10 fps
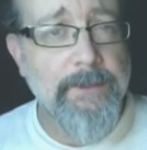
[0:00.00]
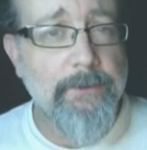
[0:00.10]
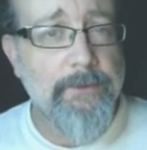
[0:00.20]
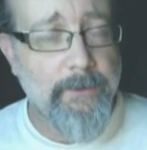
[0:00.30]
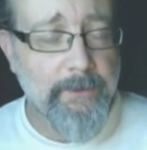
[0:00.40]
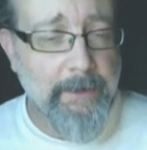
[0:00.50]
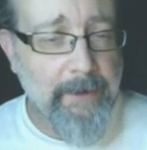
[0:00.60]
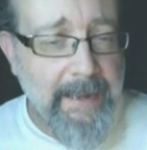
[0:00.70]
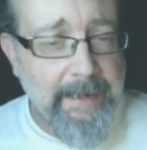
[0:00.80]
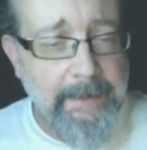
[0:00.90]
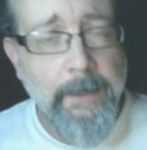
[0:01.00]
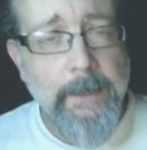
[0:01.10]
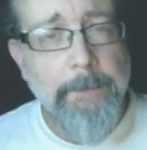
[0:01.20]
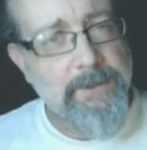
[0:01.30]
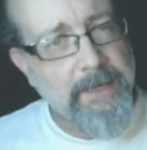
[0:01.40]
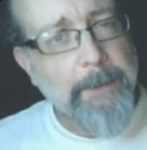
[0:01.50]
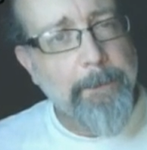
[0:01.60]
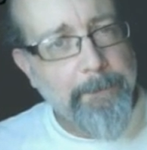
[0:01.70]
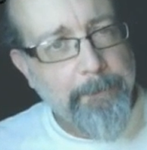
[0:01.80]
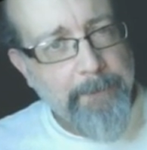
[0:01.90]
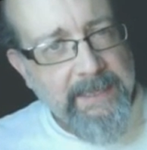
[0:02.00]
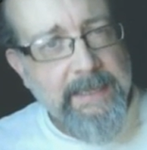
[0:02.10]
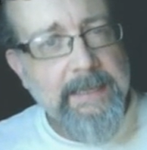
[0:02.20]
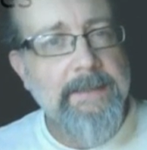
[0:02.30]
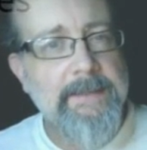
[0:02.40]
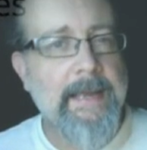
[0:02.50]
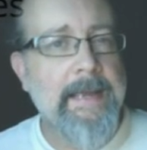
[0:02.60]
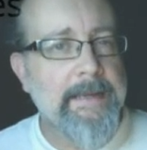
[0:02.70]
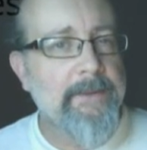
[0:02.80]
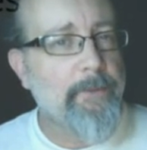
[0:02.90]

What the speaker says: uses the letter A, much like a P tag is a